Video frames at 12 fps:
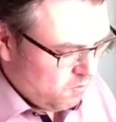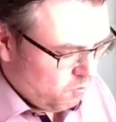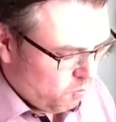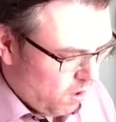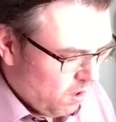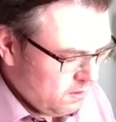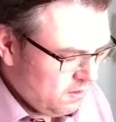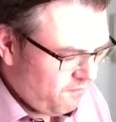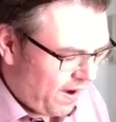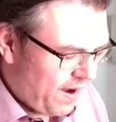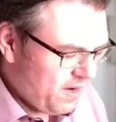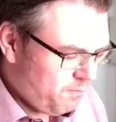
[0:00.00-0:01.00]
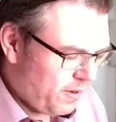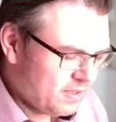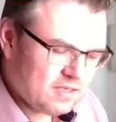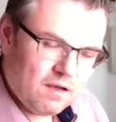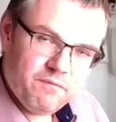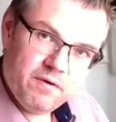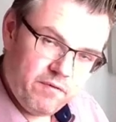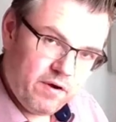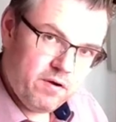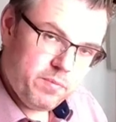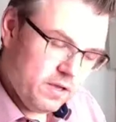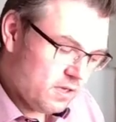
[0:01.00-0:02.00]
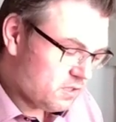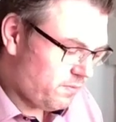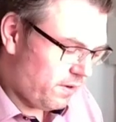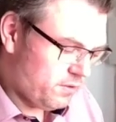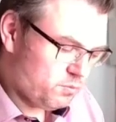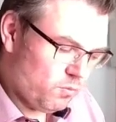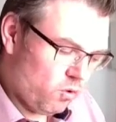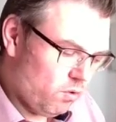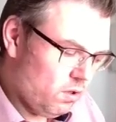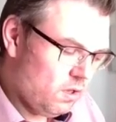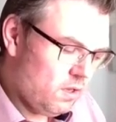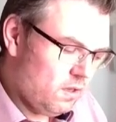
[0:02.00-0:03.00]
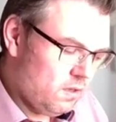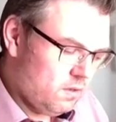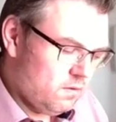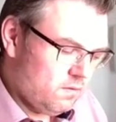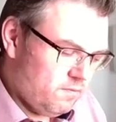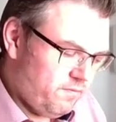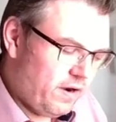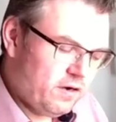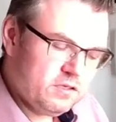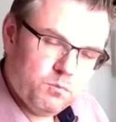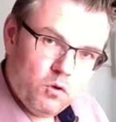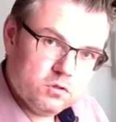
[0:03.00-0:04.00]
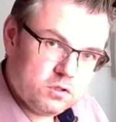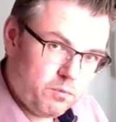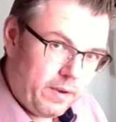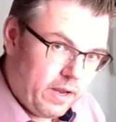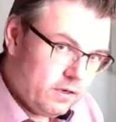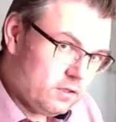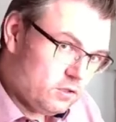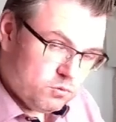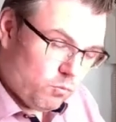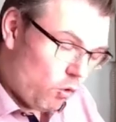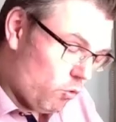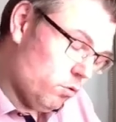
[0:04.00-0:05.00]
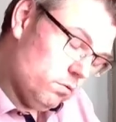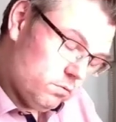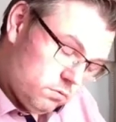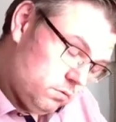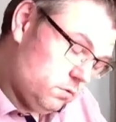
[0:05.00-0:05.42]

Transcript: 1 divided by something very big is very small, very small squared is small,